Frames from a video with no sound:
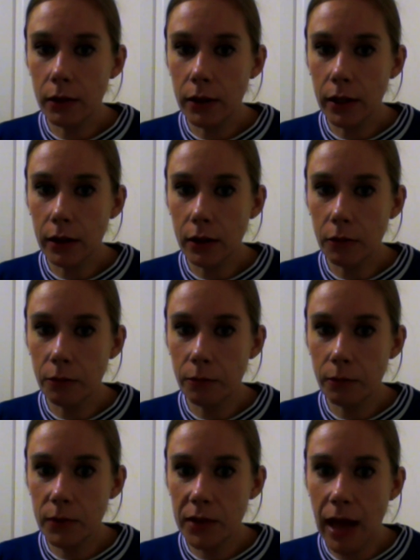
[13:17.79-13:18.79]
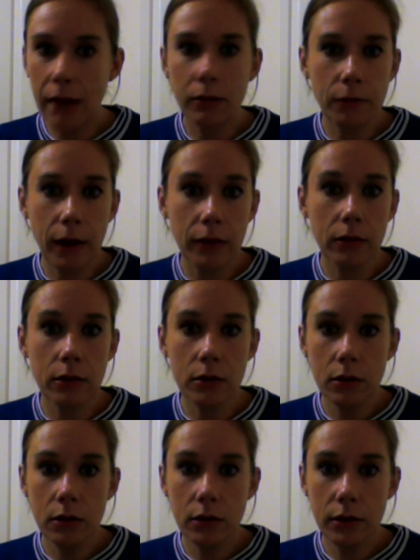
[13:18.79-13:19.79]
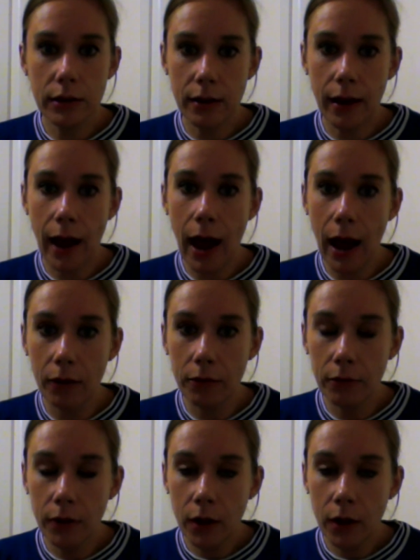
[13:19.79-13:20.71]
the 10 fans that I have.